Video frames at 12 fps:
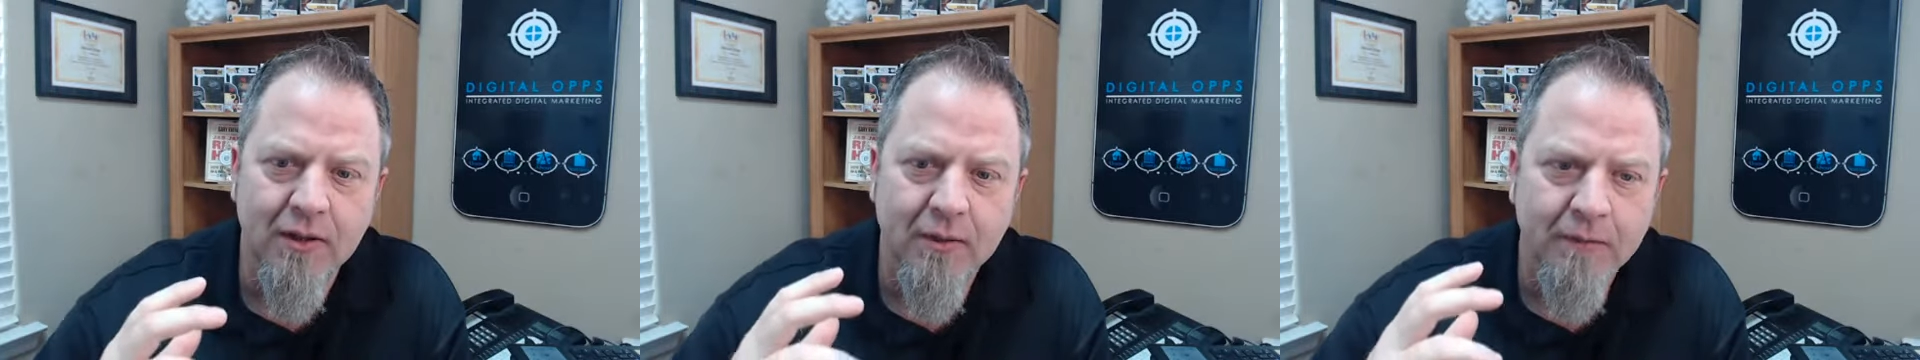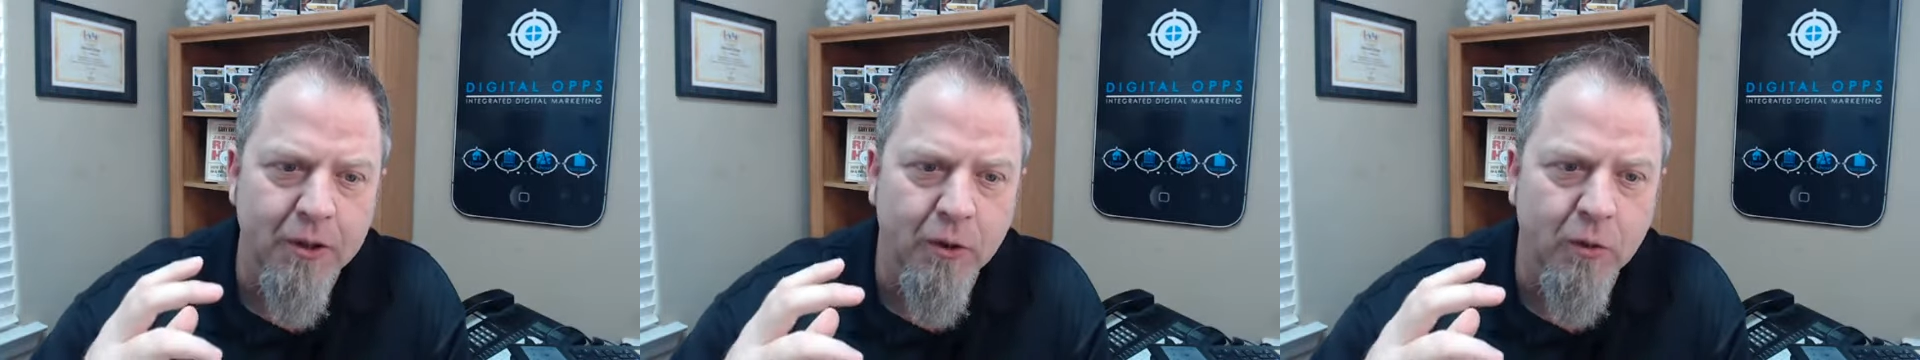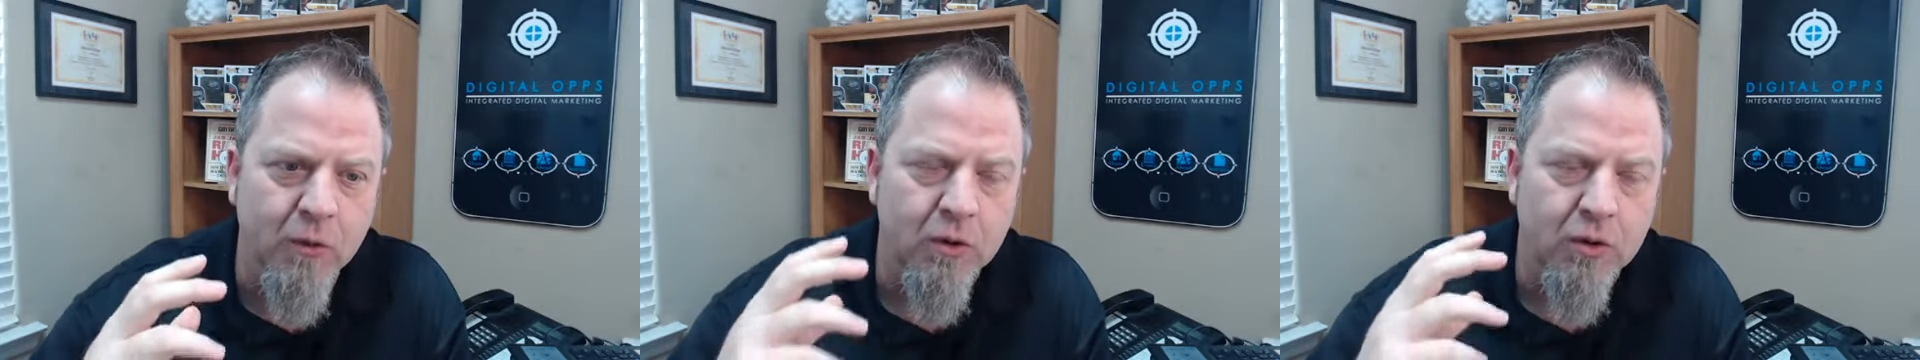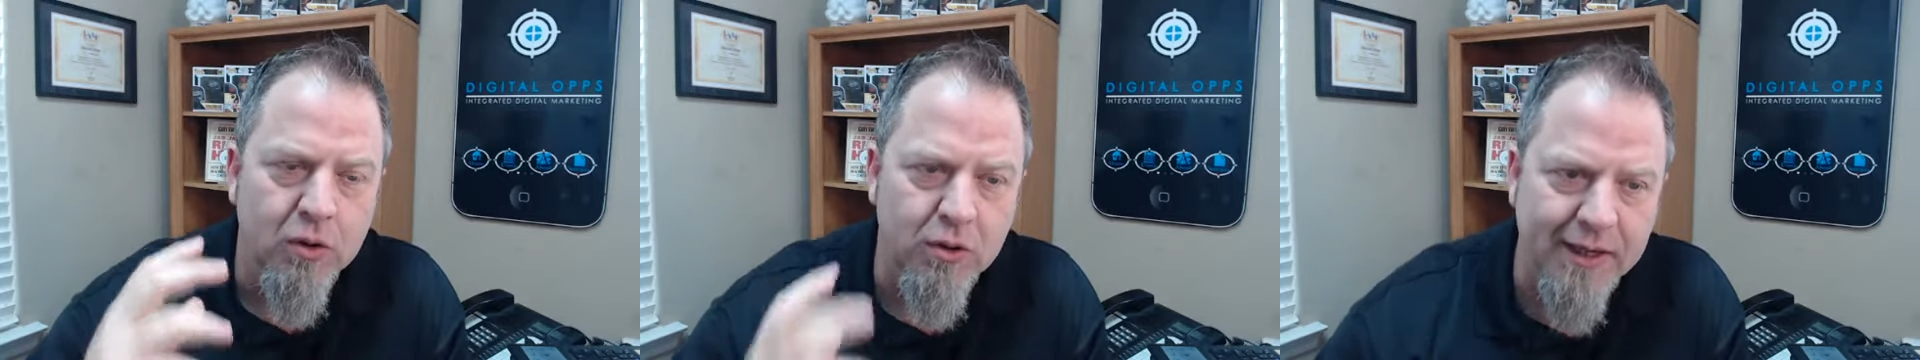you know,
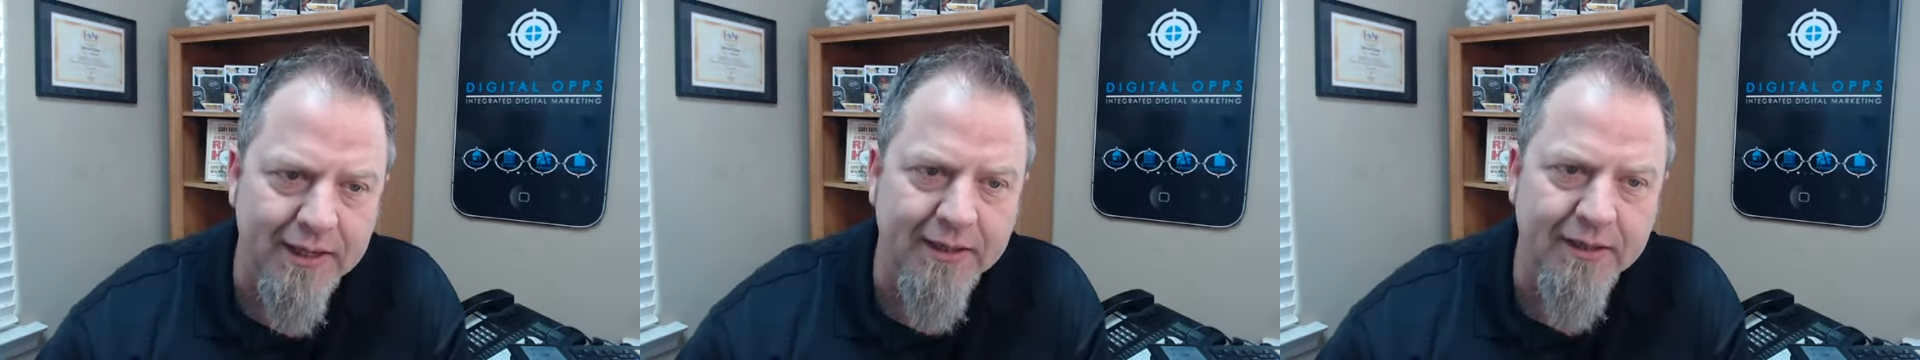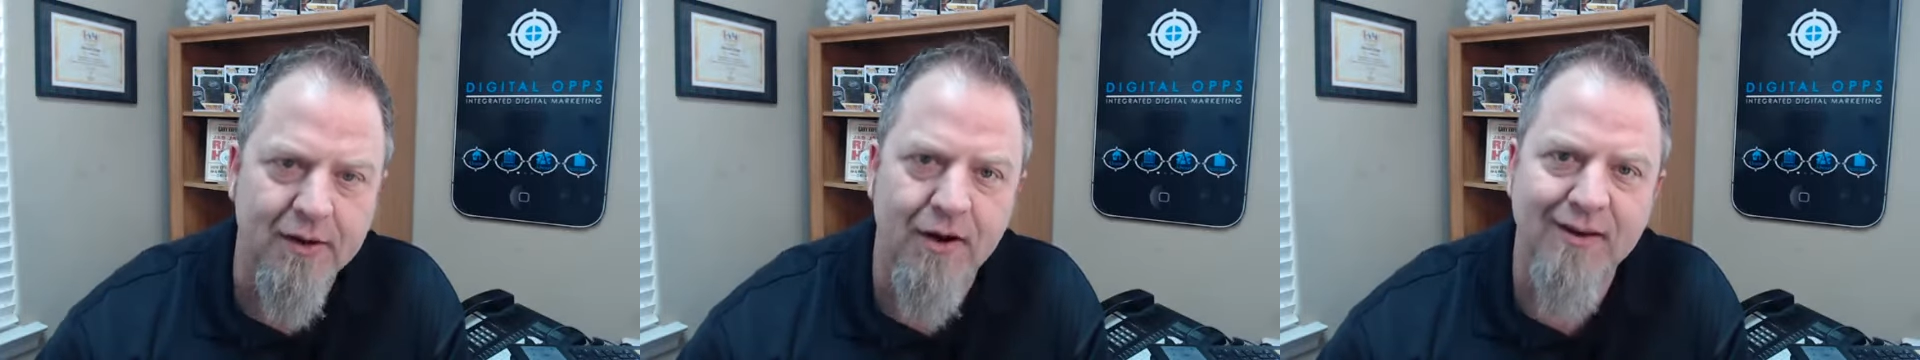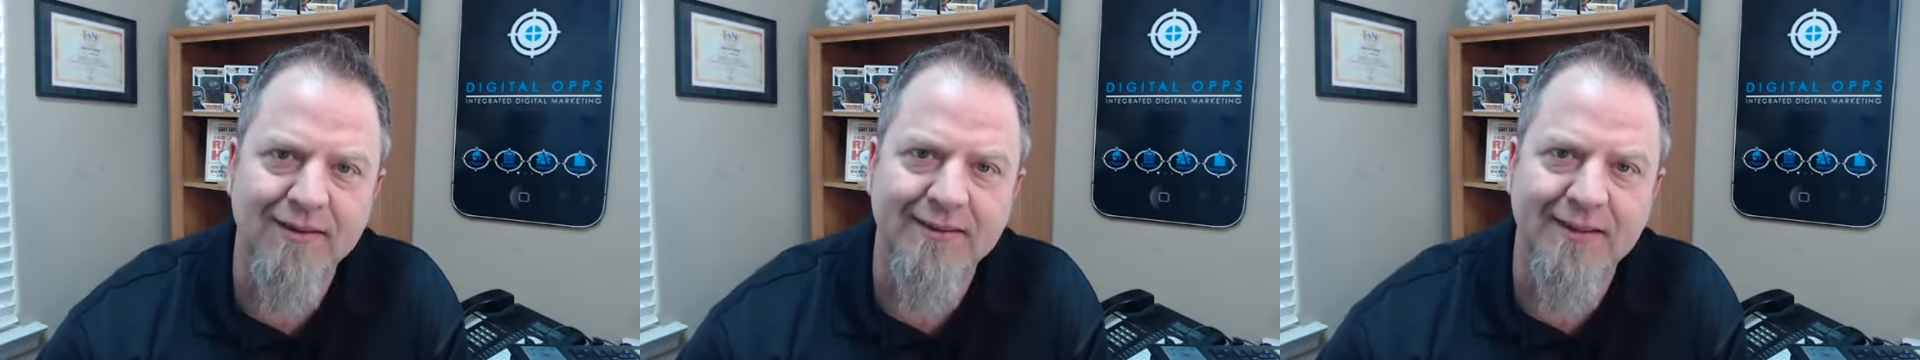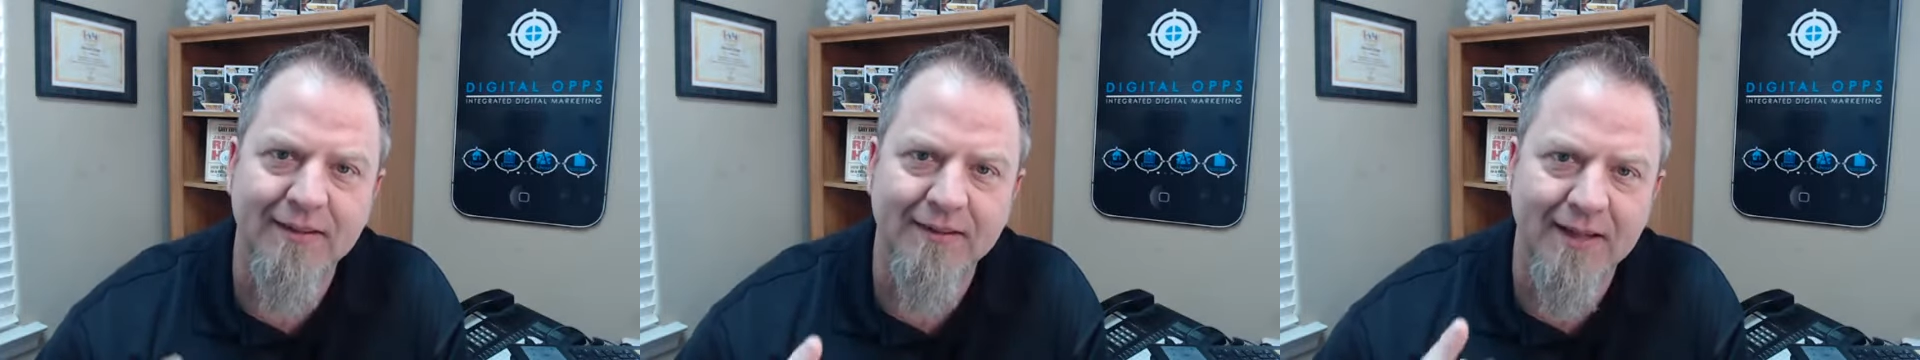creating
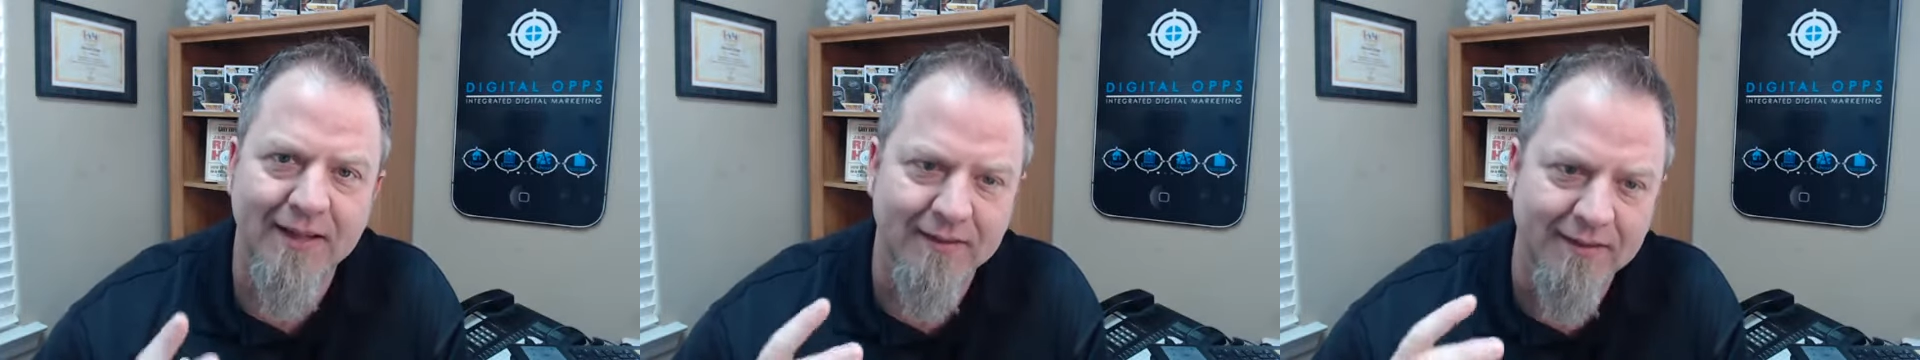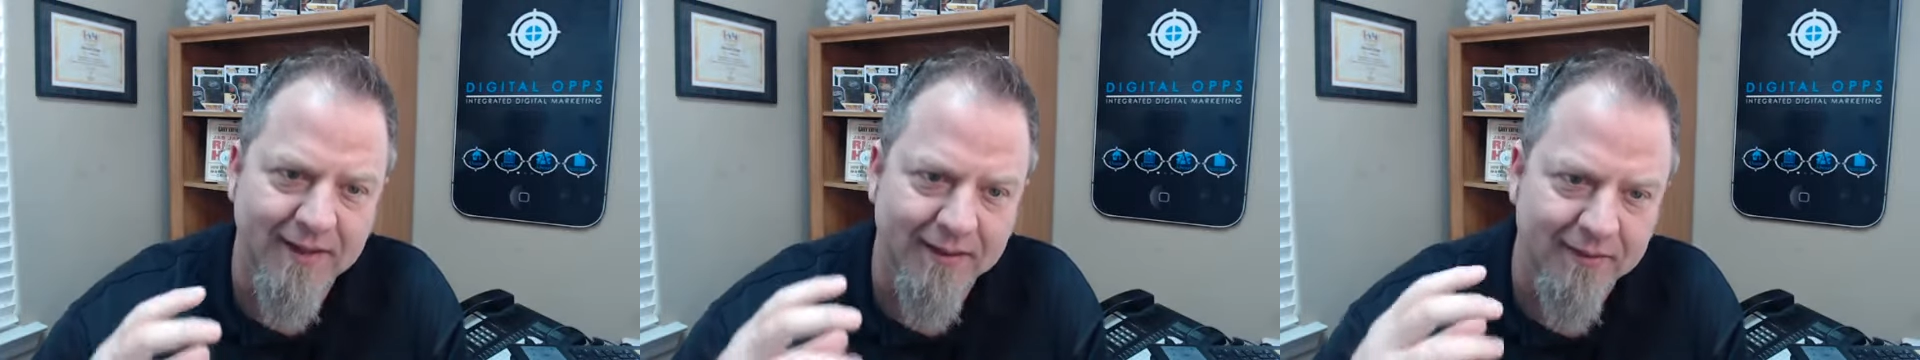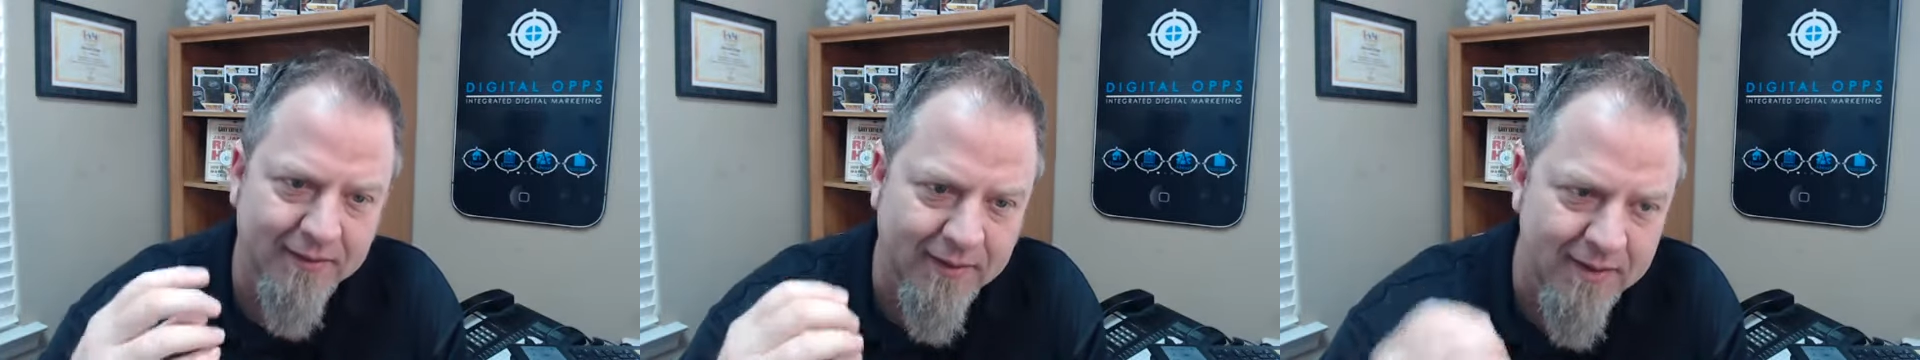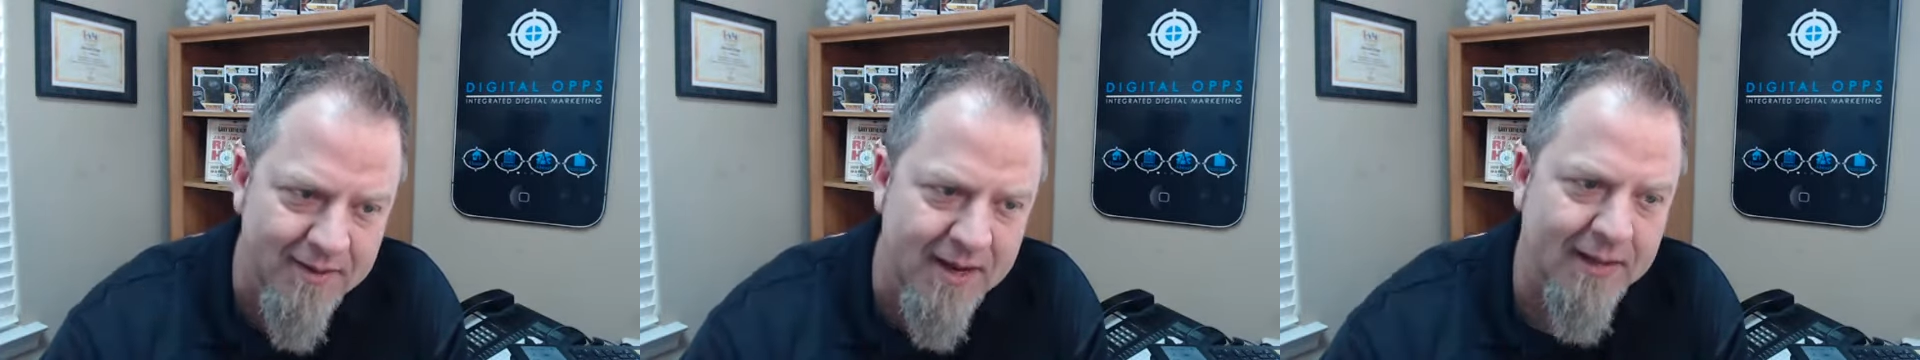content that that
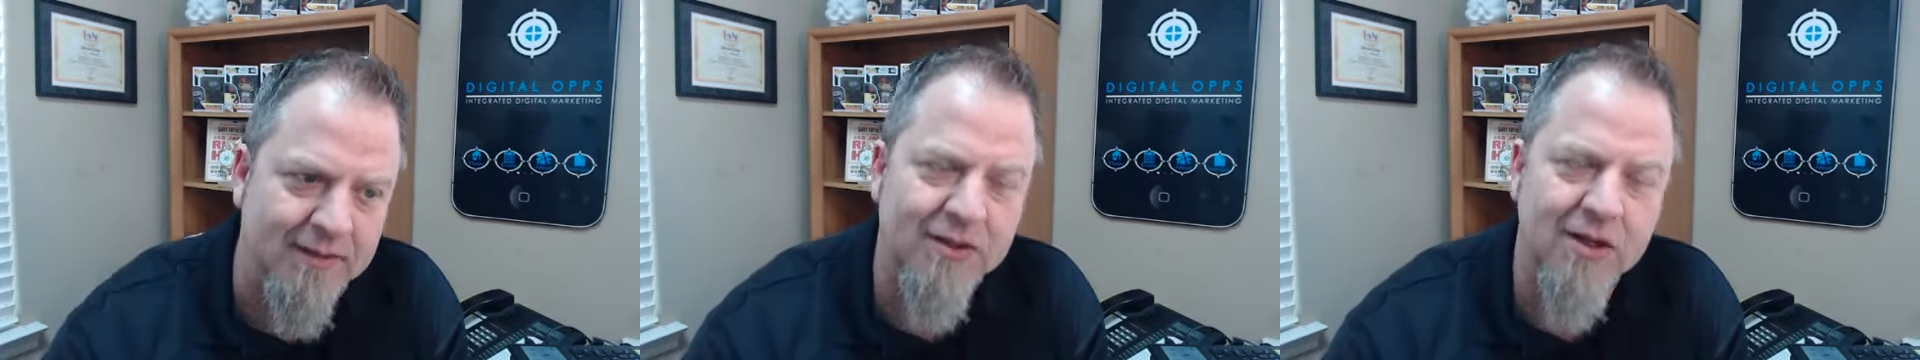connects